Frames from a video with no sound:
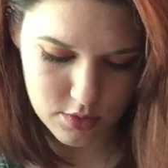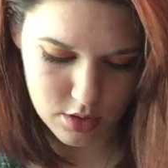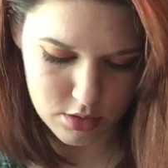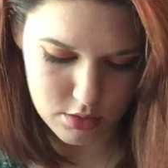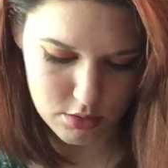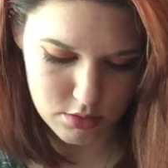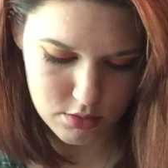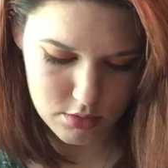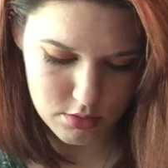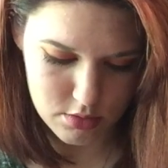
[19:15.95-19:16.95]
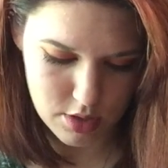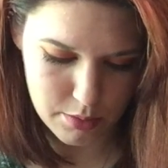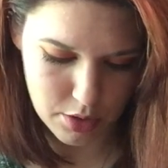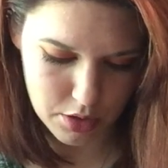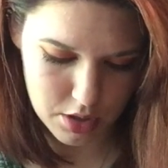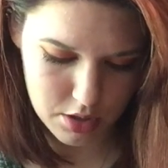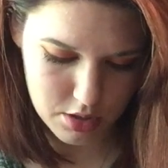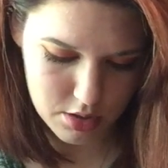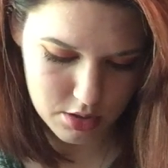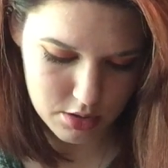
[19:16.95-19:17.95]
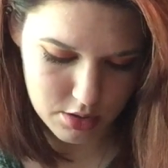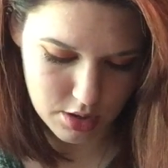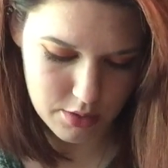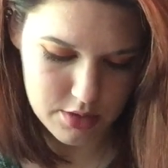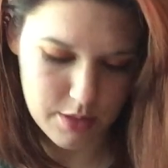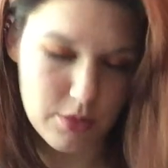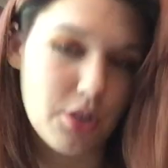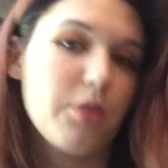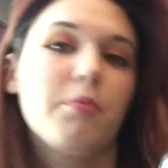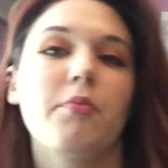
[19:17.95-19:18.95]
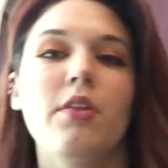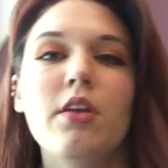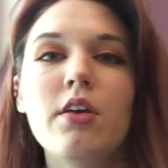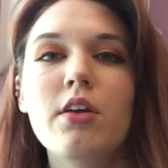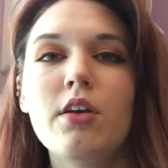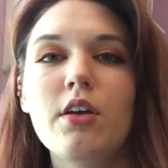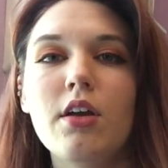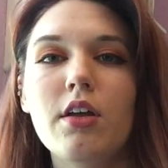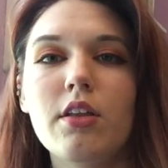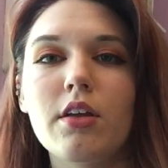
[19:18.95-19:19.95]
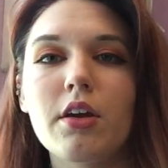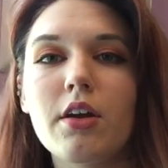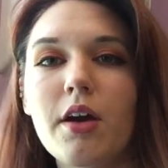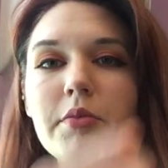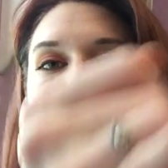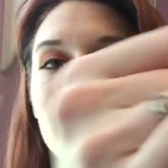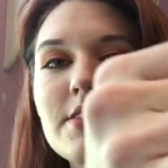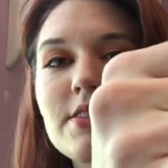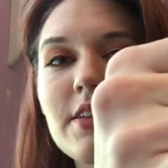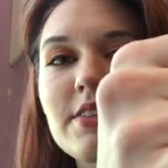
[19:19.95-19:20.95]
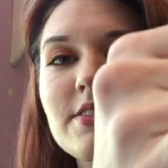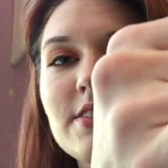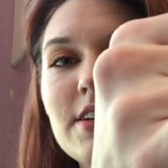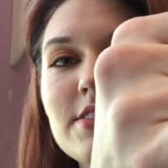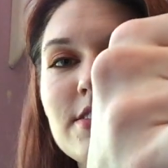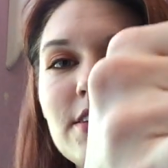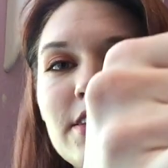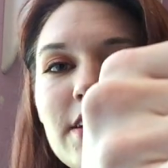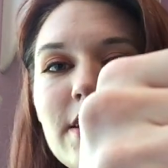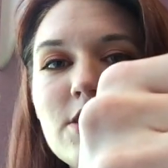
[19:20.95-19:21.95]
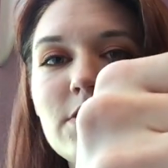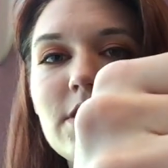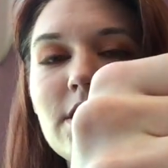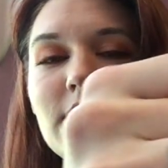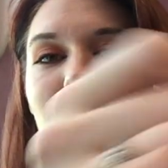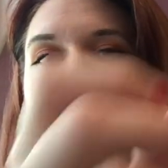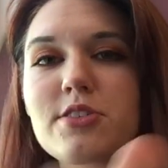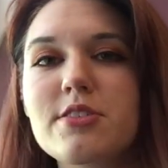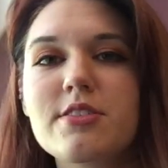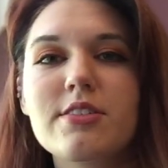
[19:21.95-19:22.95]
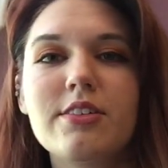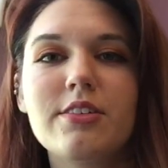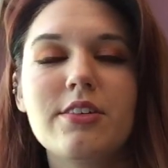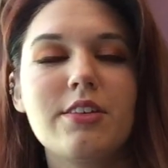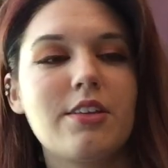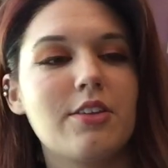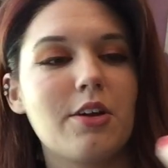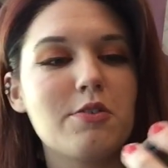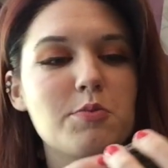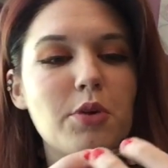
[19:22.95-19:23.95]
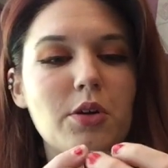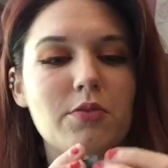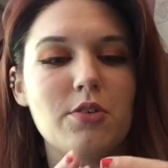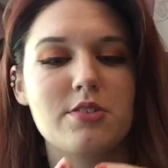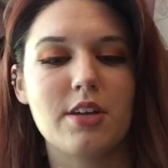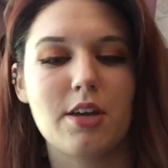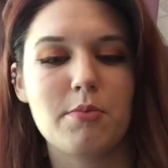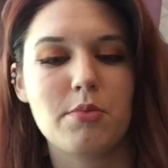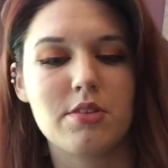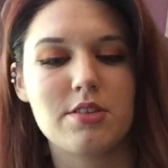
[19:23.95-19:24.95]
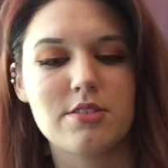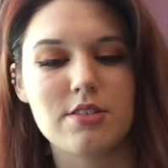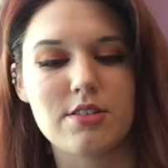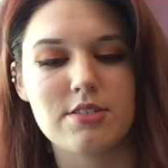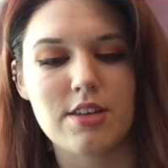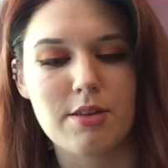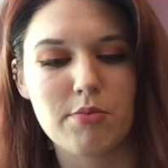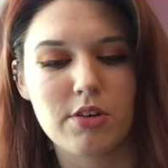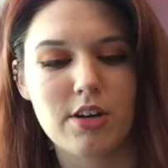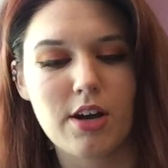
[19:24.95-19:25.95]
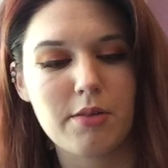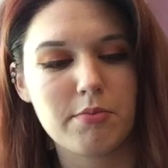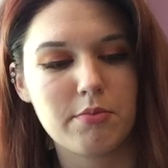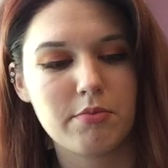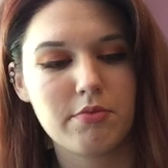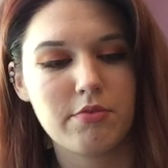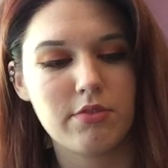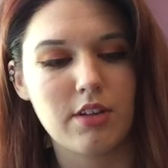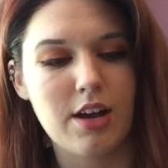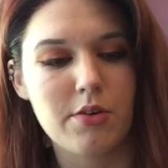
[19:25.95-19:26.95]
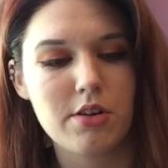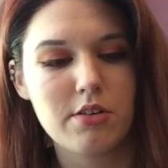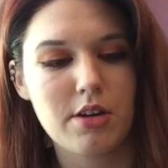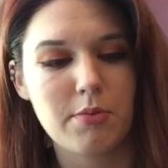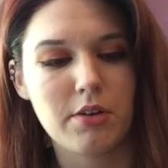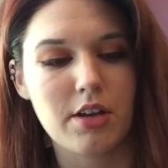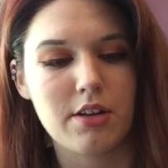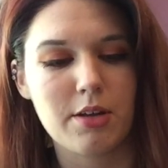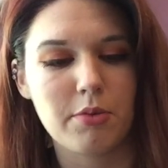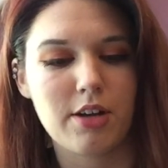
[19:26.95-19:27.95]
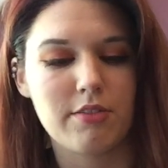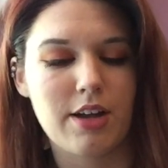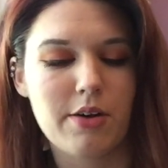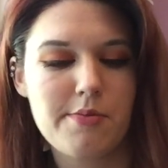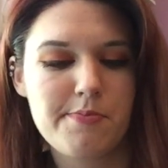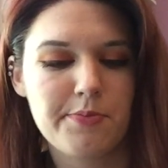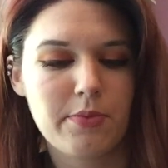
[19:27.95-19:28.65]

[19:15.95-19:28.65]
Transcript: Ooh, is that broken? No, it's not broken. There, I saw this dust around the edge of it, and I just thought it was broken for a second. But this is Apricot Flower. Apricot Flower.